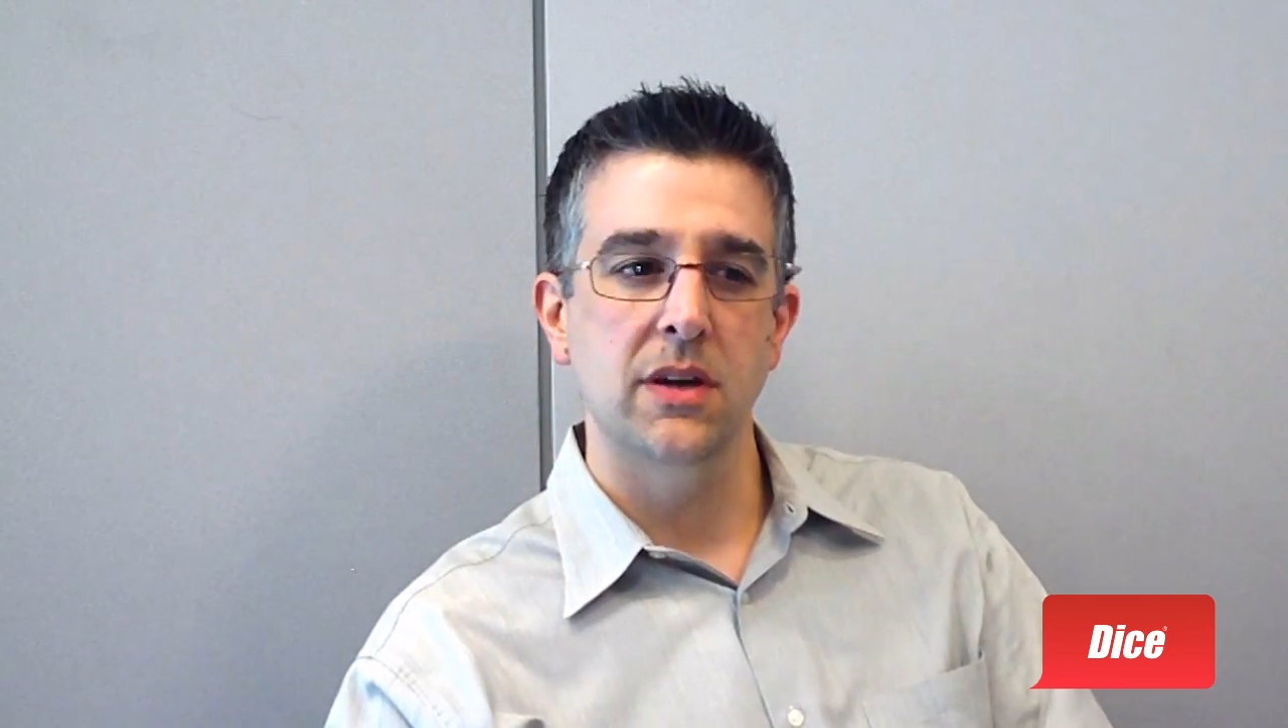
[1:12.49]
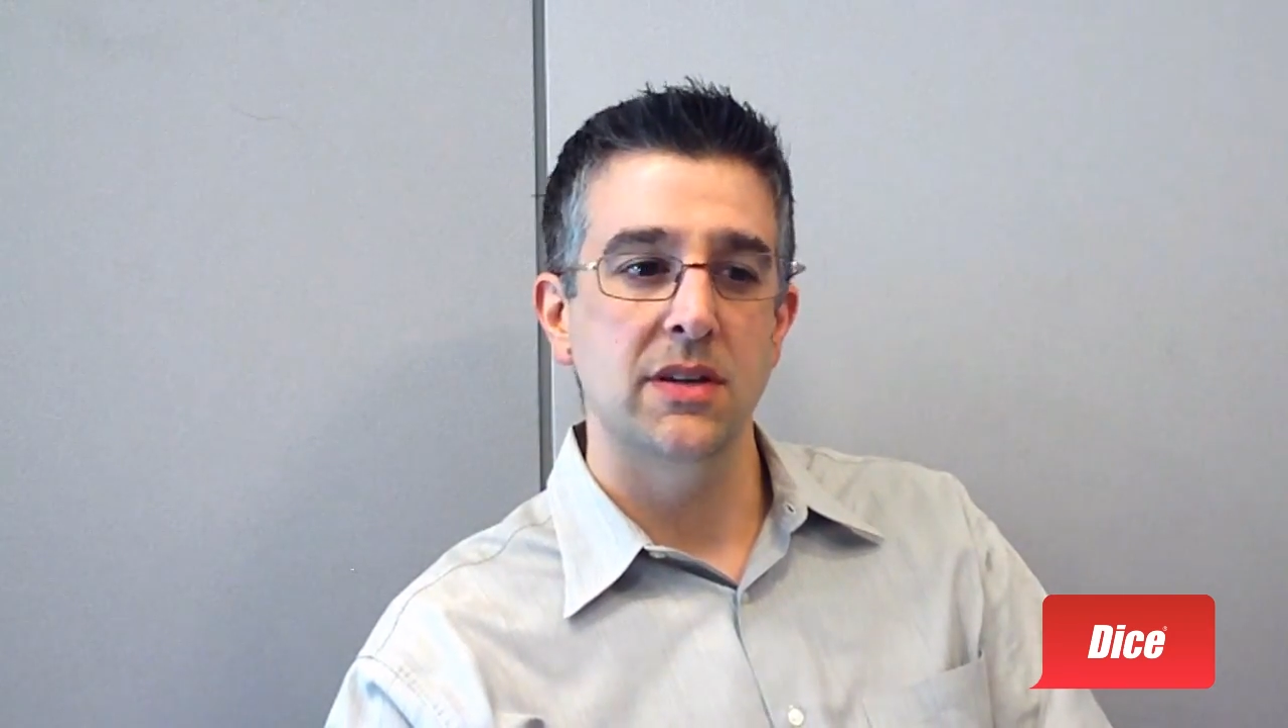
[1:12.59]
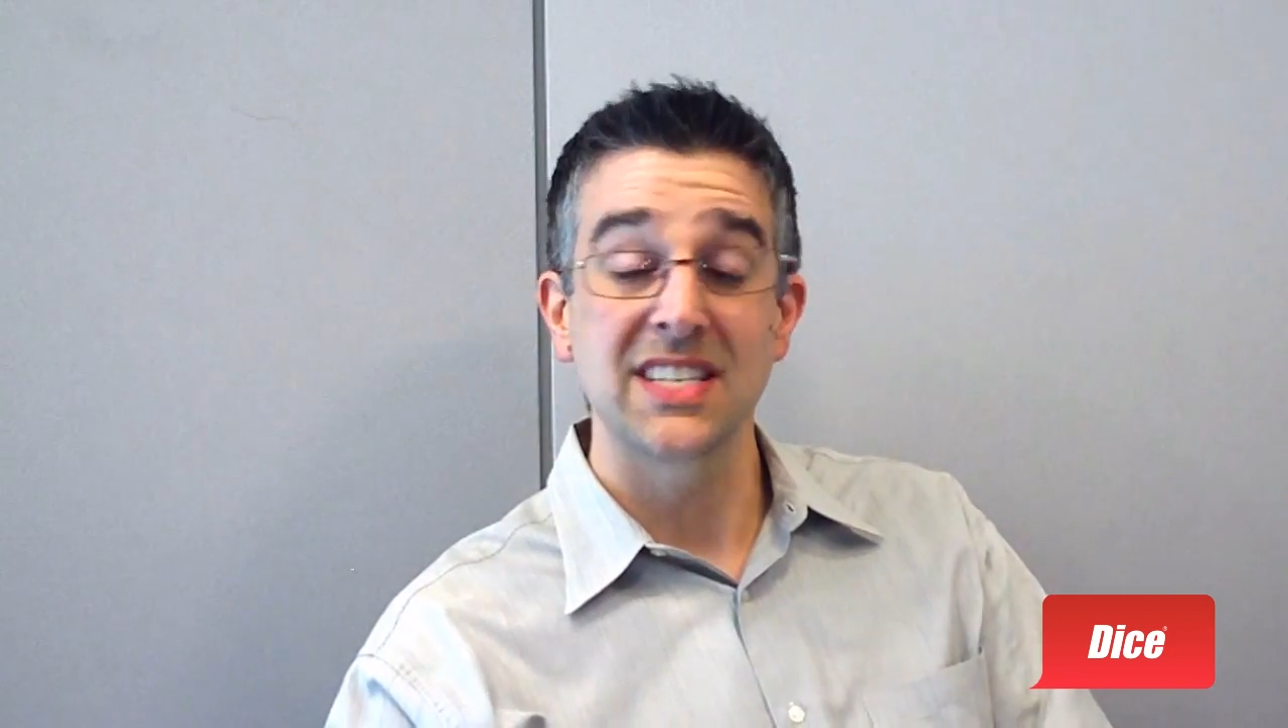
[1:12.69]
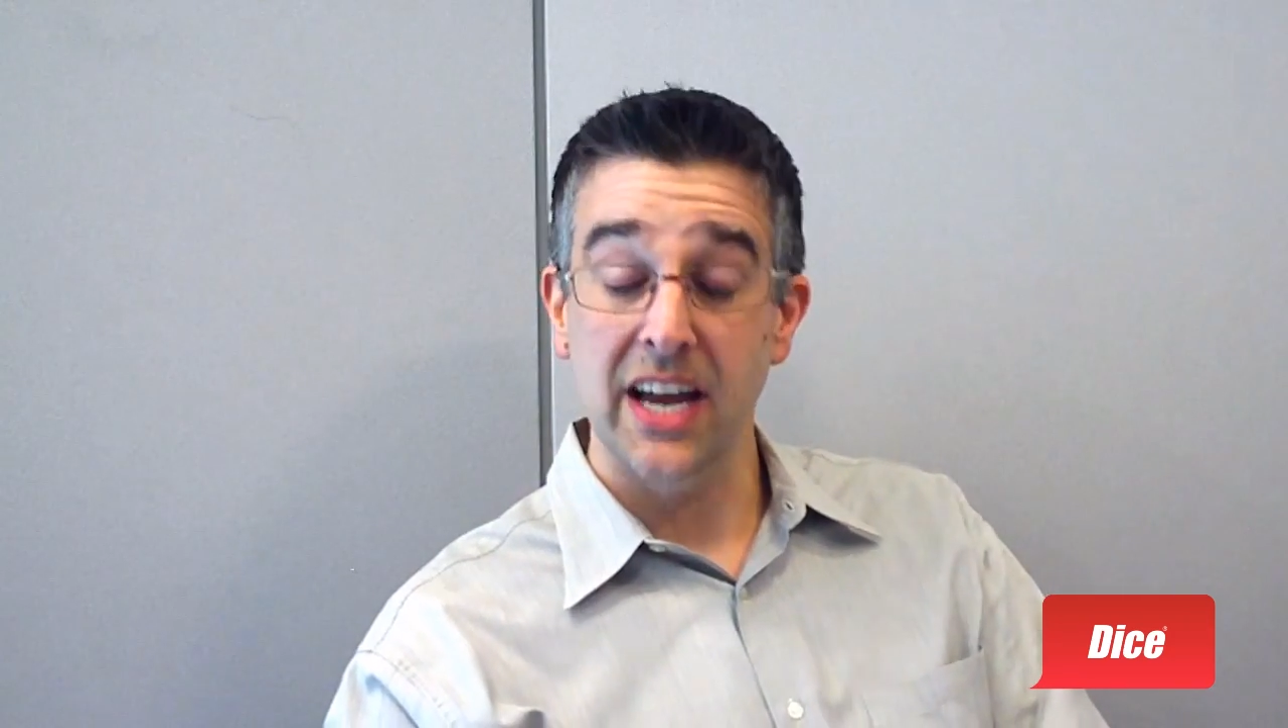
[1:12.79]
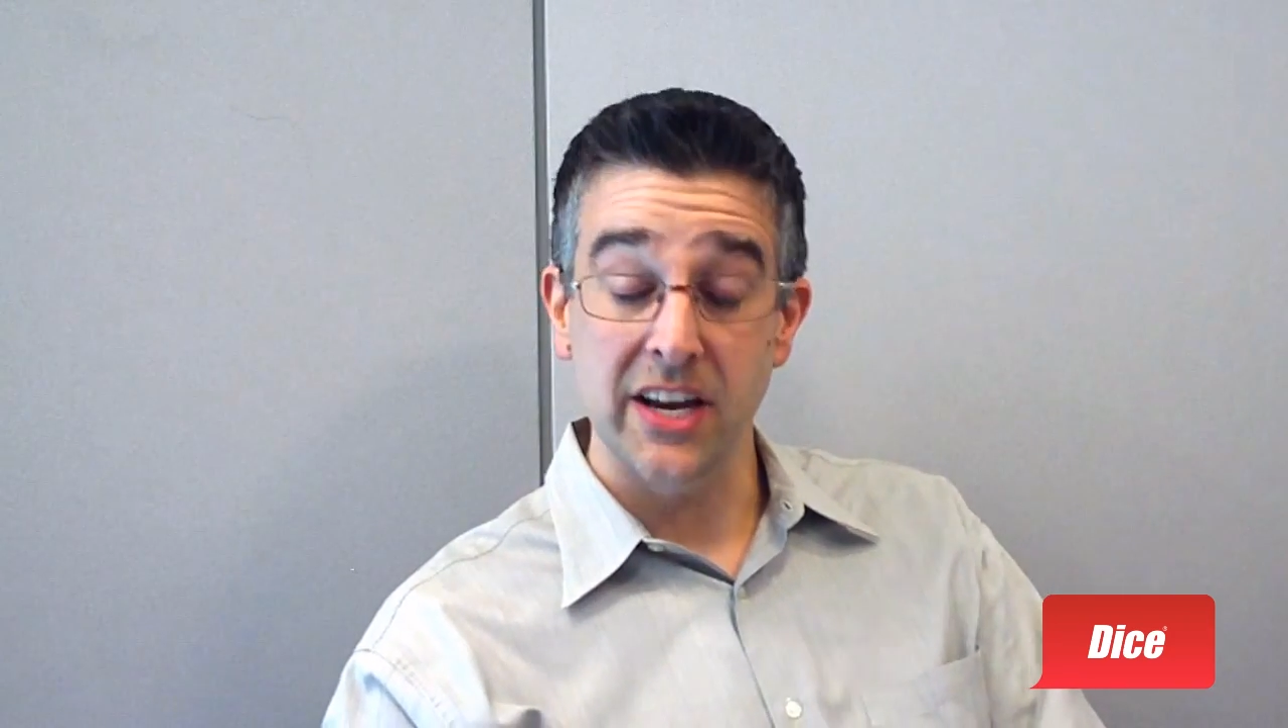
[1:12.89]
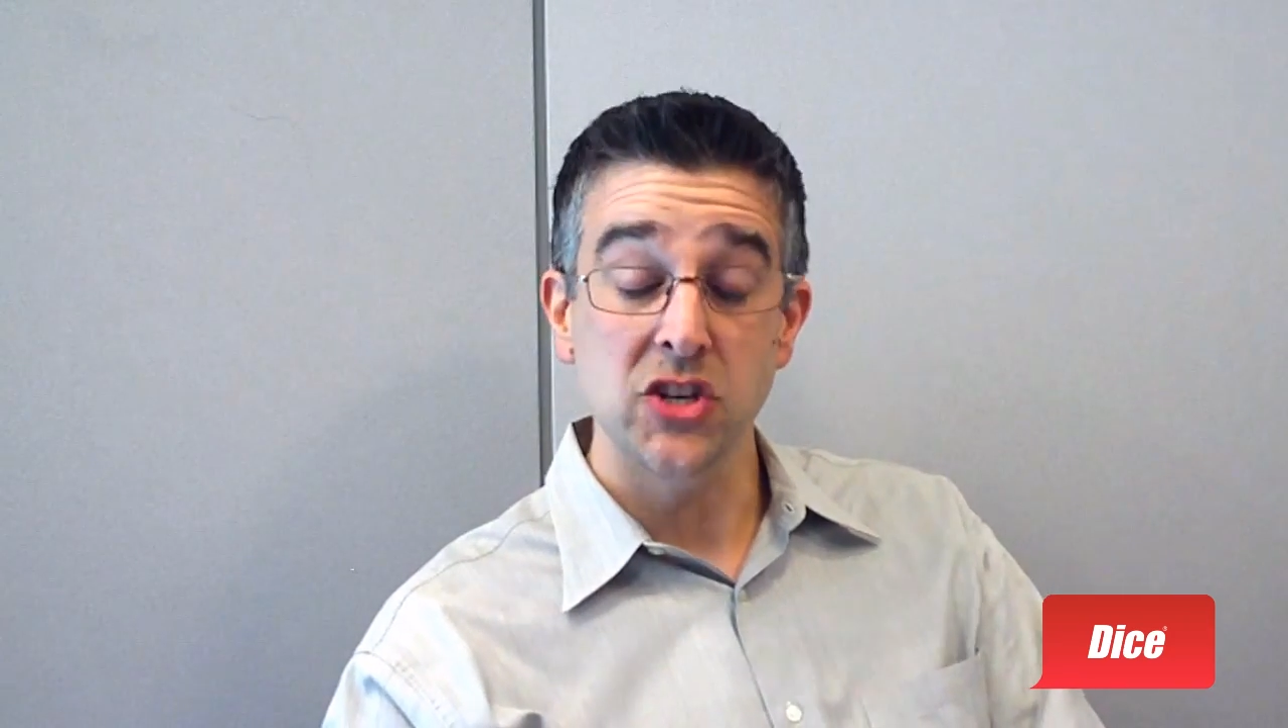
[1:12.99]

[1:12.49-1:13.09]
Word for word: uh, design